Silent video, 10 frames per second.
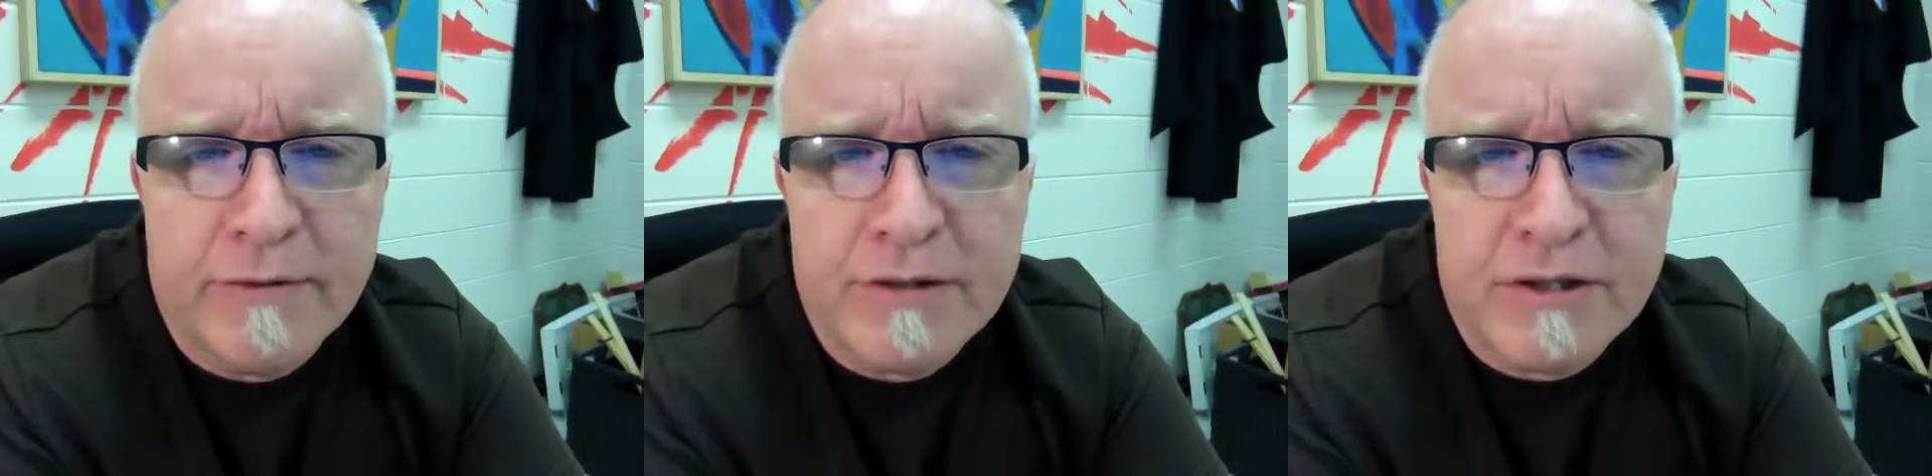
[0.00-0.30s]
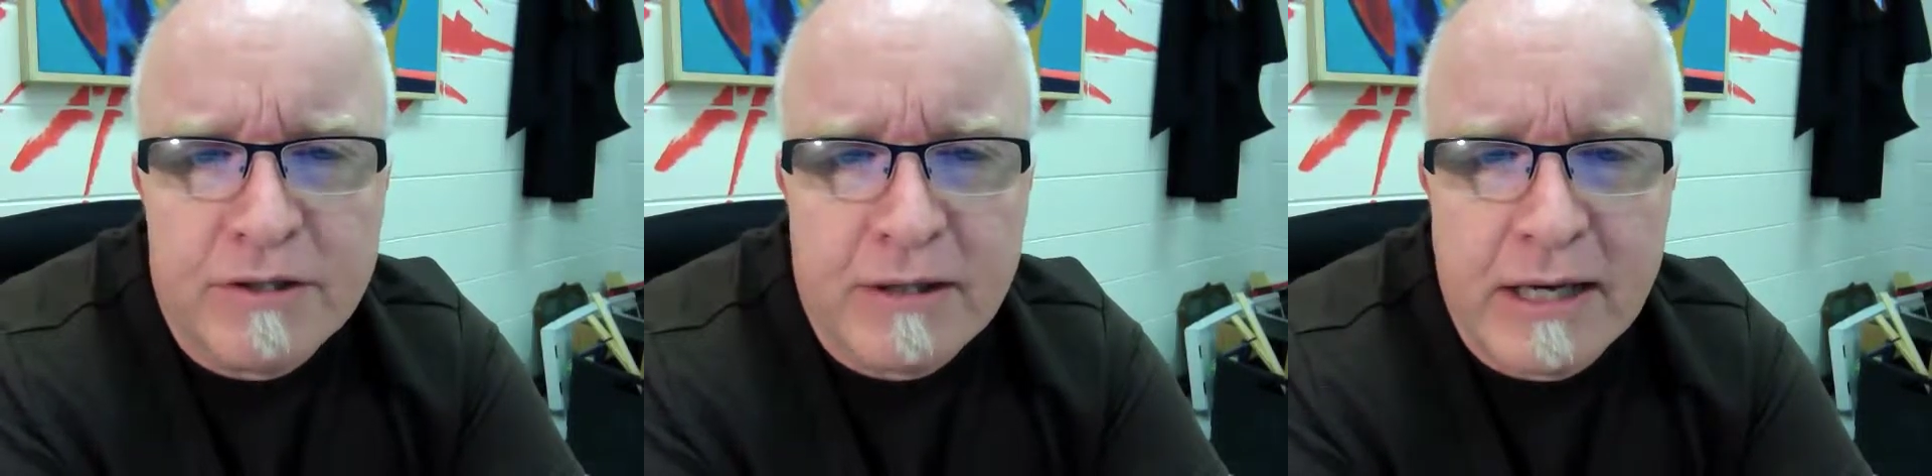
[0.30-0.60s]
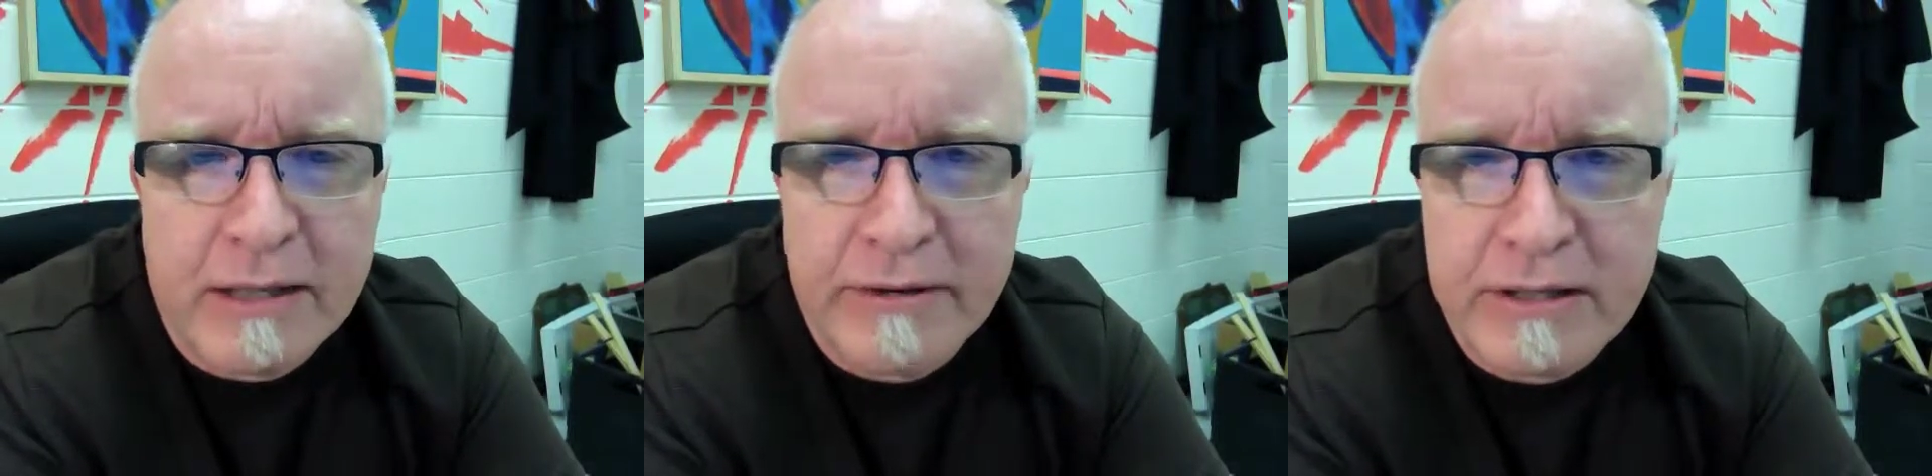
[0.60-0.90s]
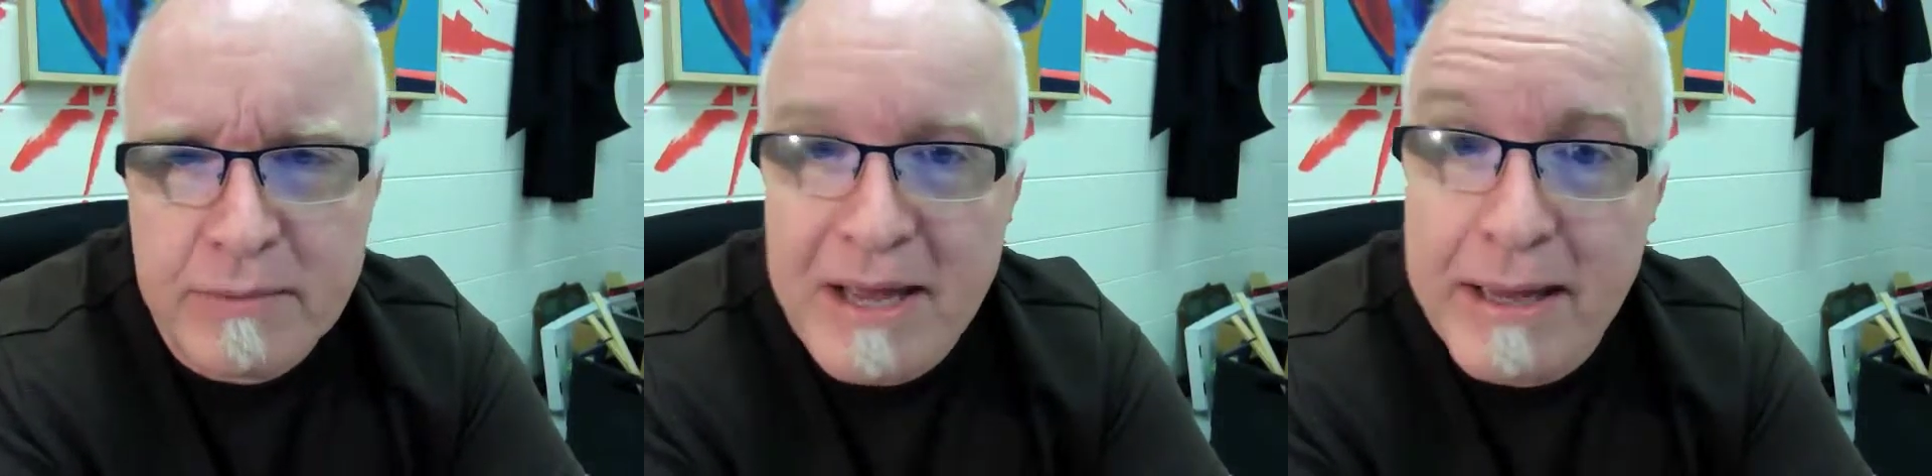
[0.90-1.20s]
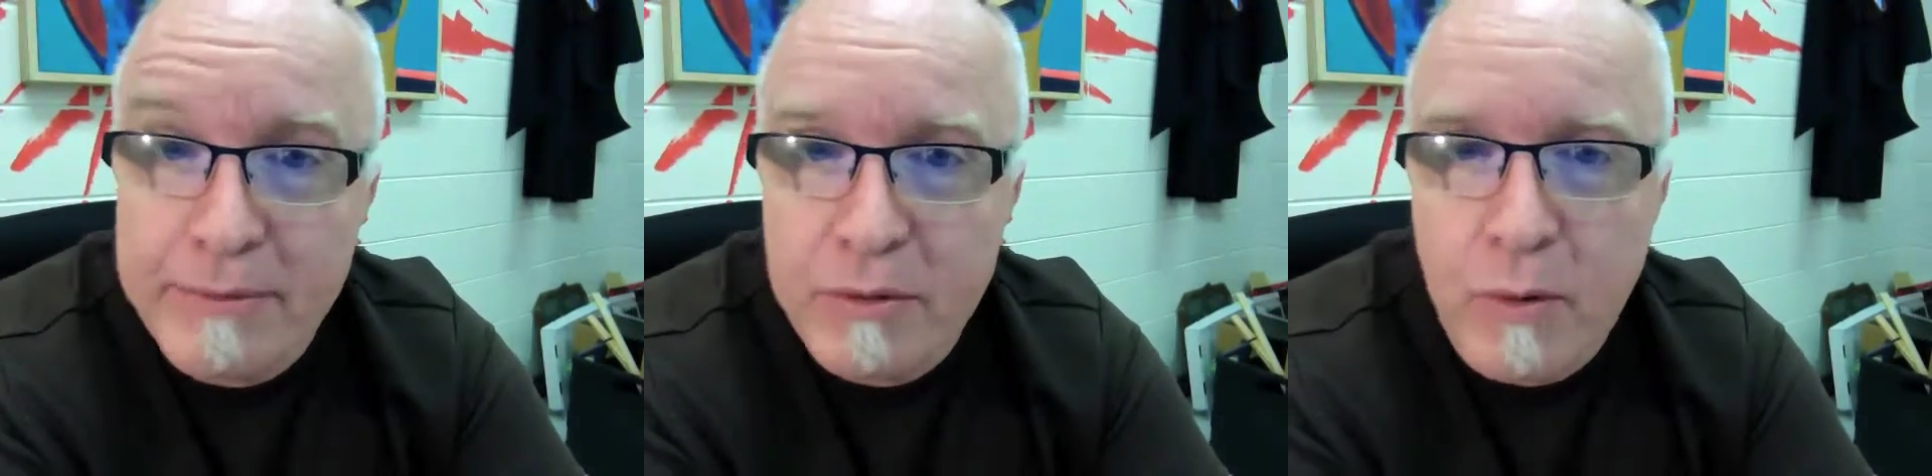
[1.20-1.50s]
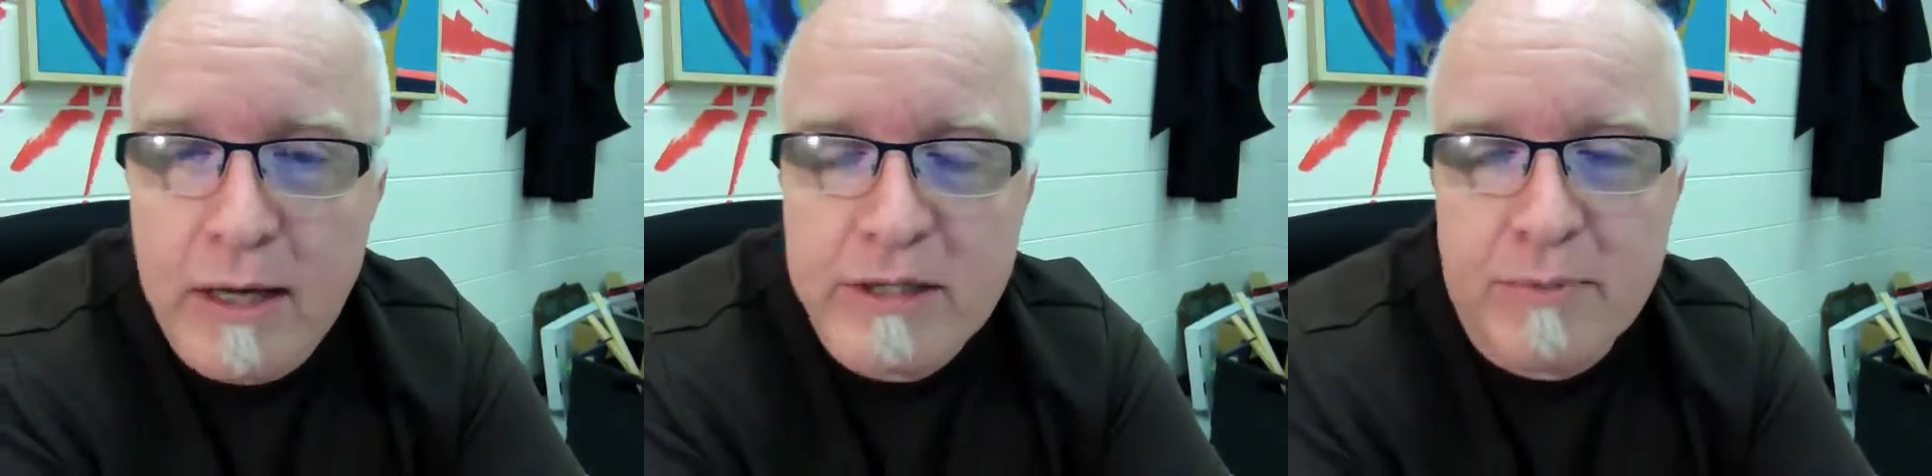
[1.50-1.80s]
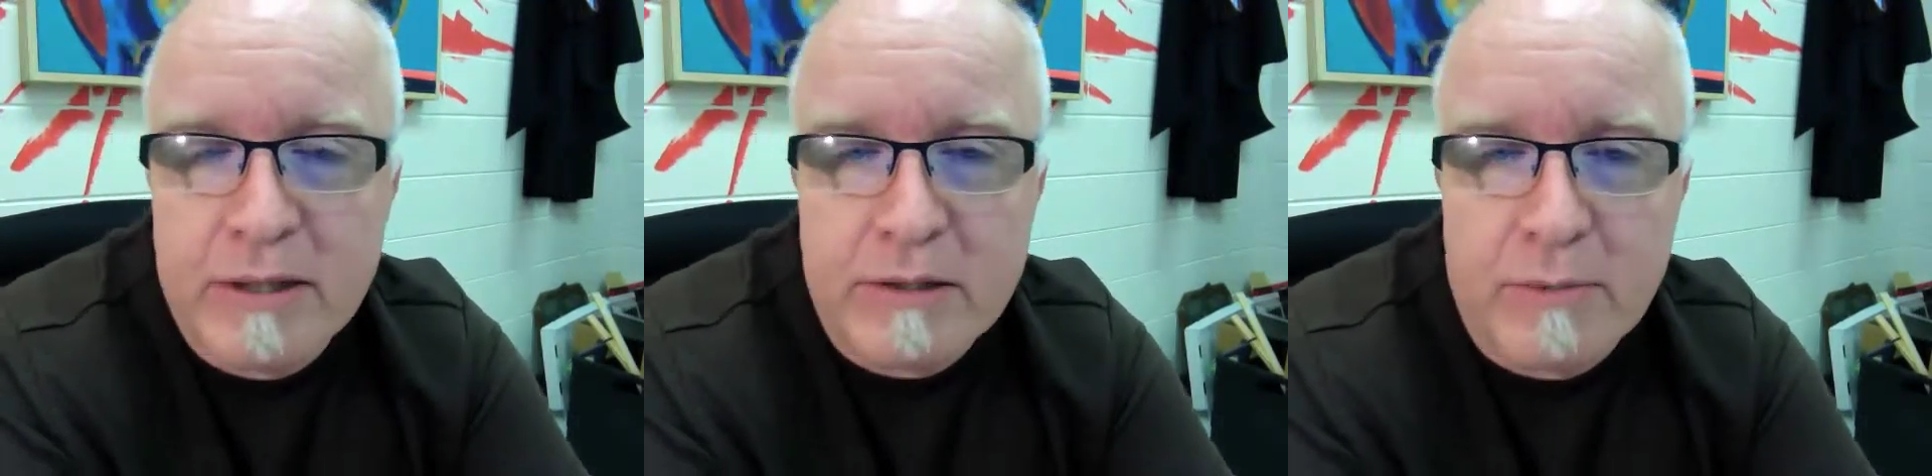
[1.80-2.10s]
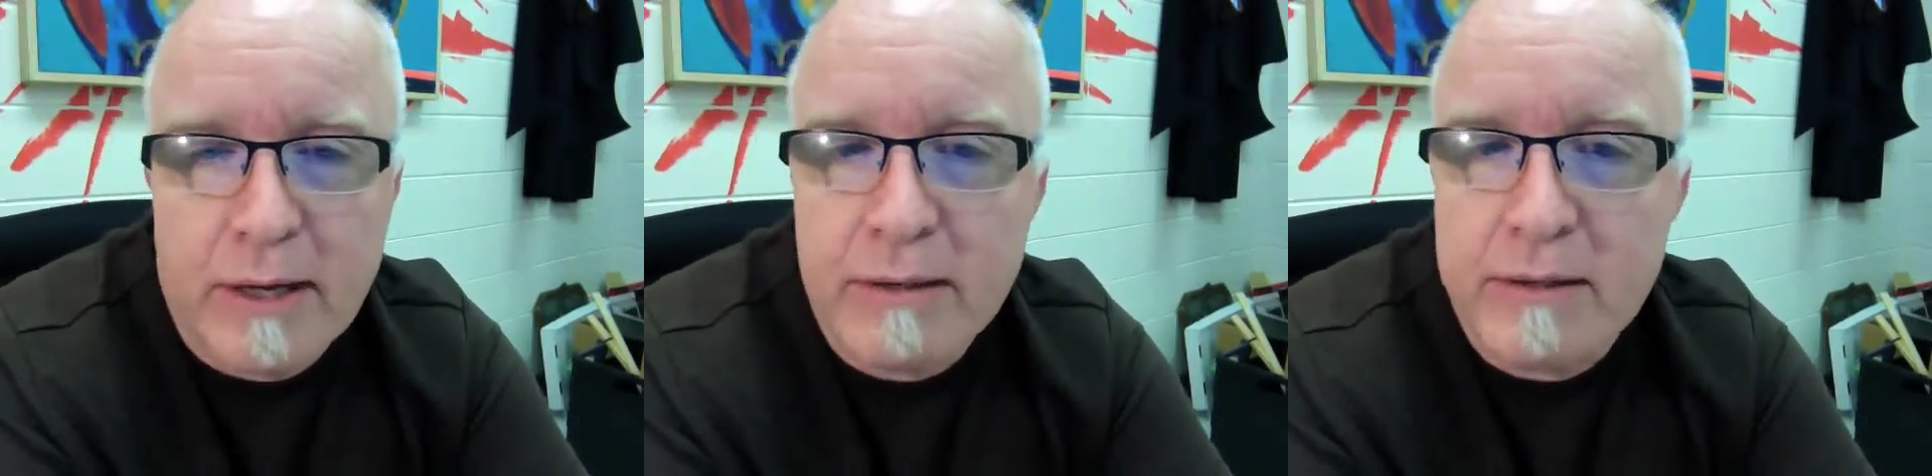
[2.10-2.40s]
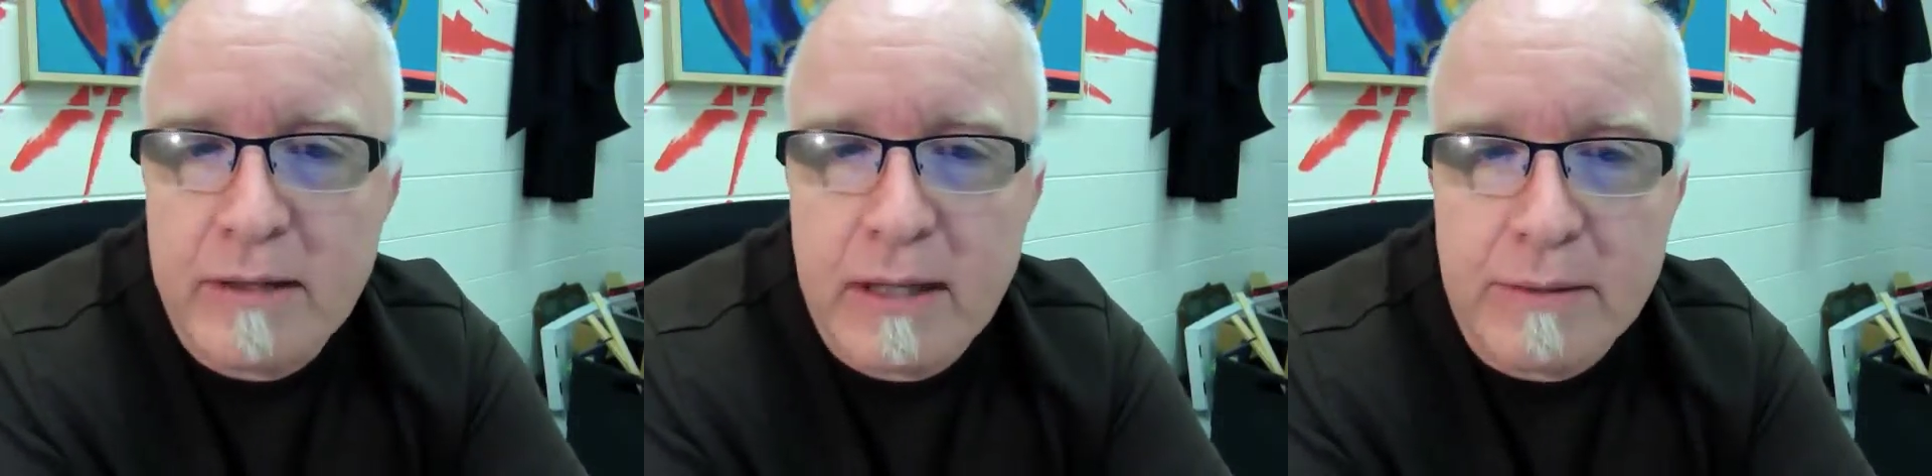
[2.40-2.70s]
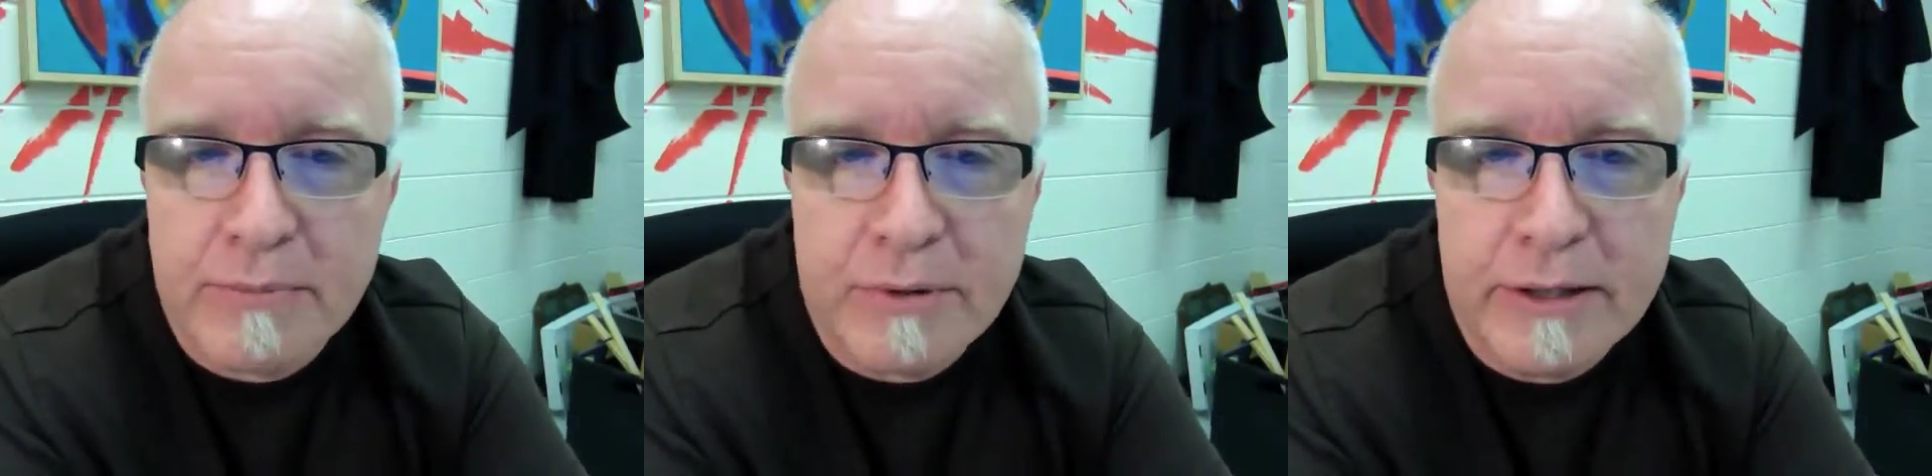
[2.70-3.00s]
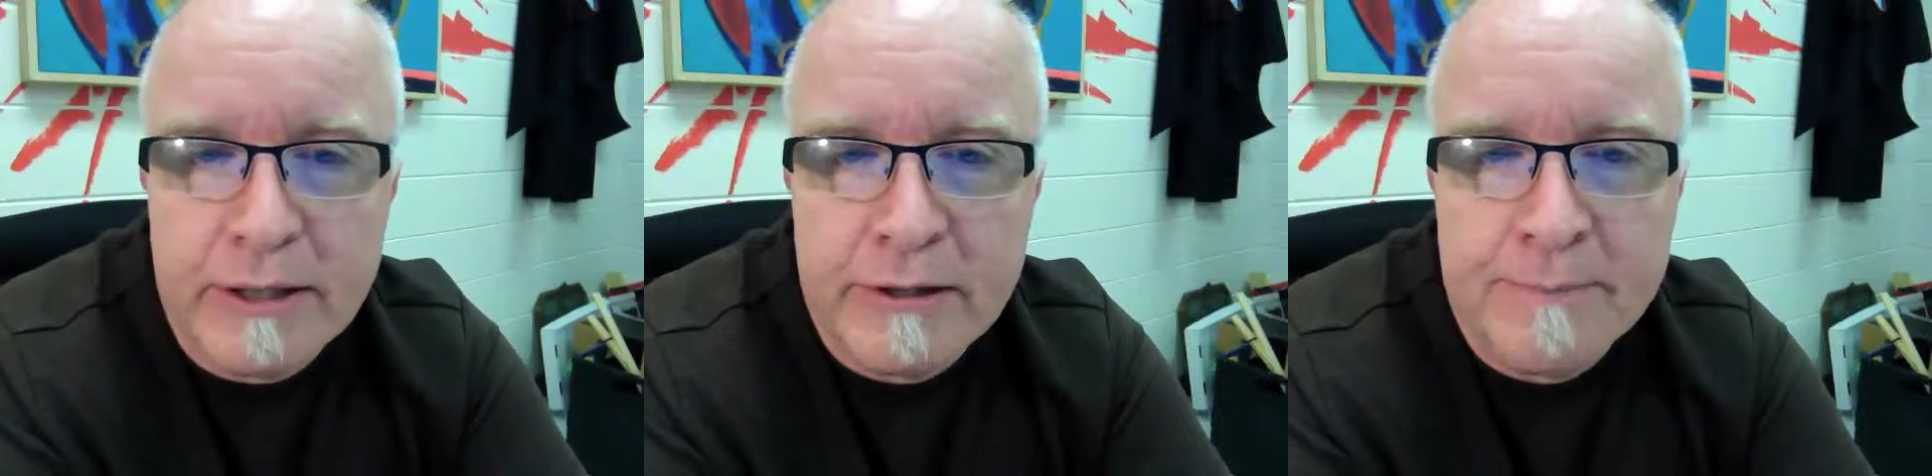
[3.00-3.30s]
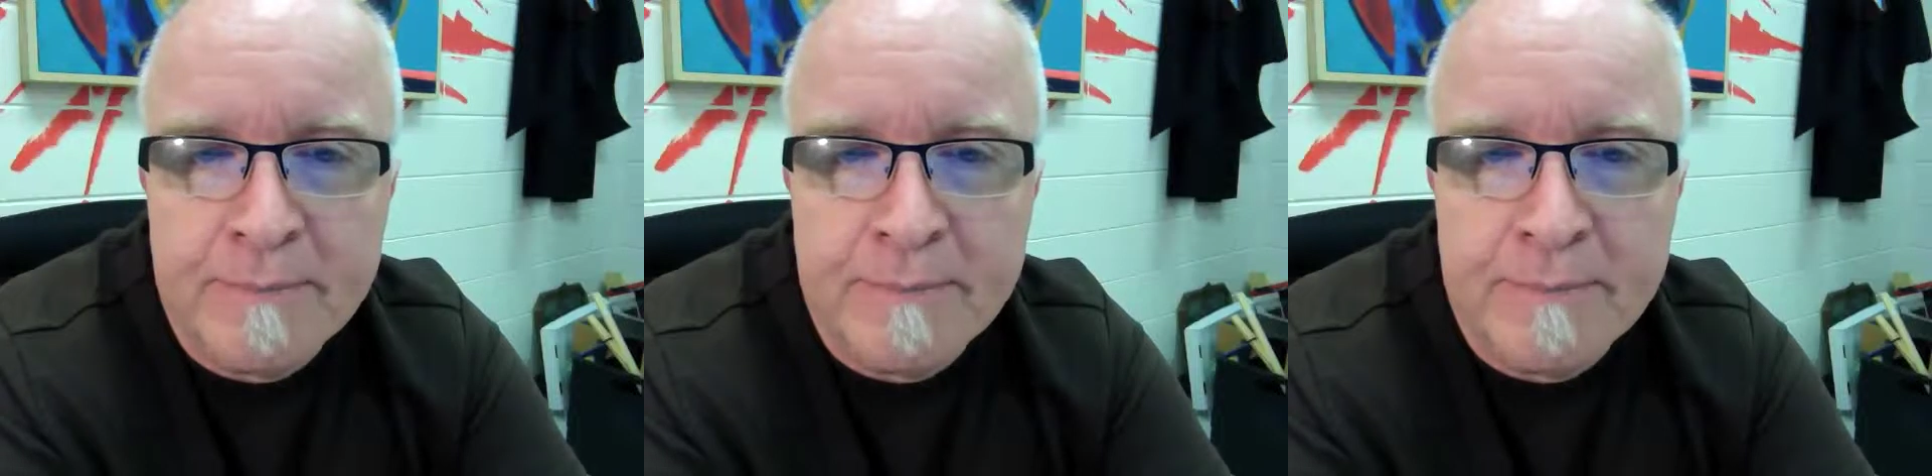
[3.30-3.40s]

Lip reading: just kind of got some empty white space around it to kind of breathe.